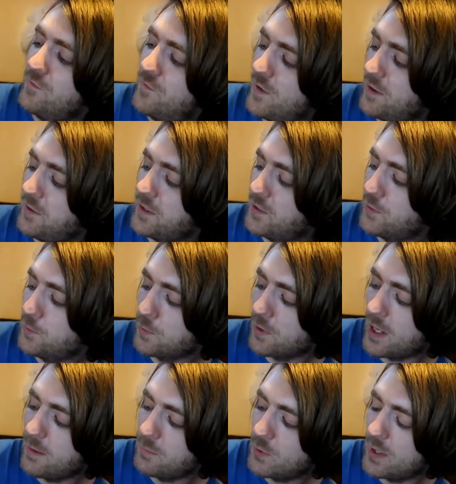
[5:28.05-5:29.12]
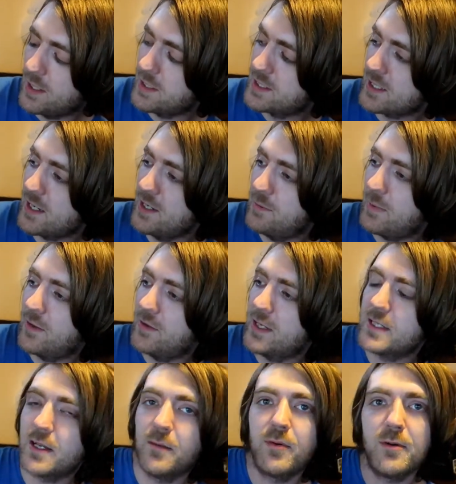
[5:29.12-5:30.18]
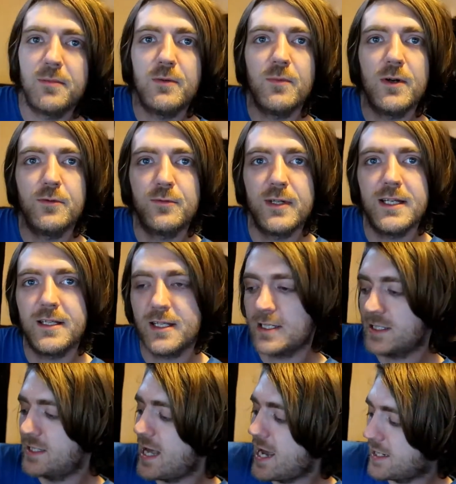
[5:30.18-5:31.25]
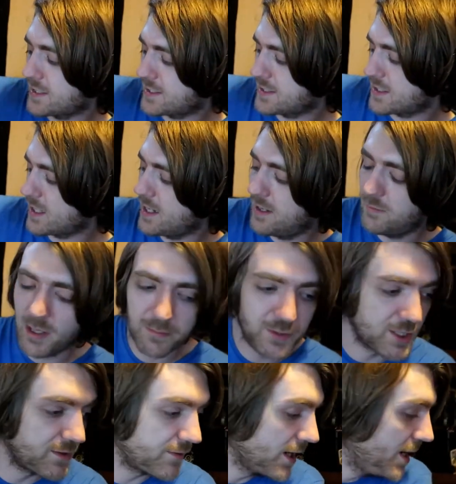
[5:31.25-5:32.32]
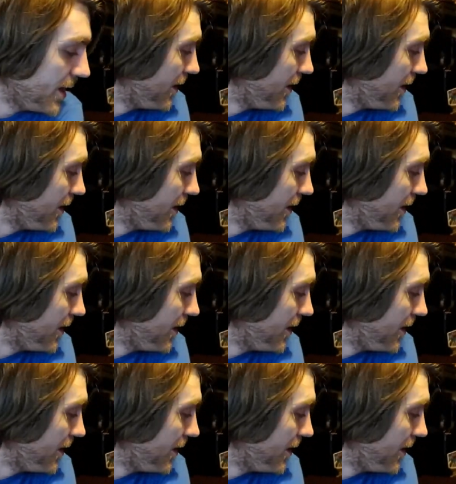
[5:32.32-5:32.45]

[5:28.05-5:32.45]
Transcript: Very cool. I'm quite excited about this. I probably will read this next. Um, I'm just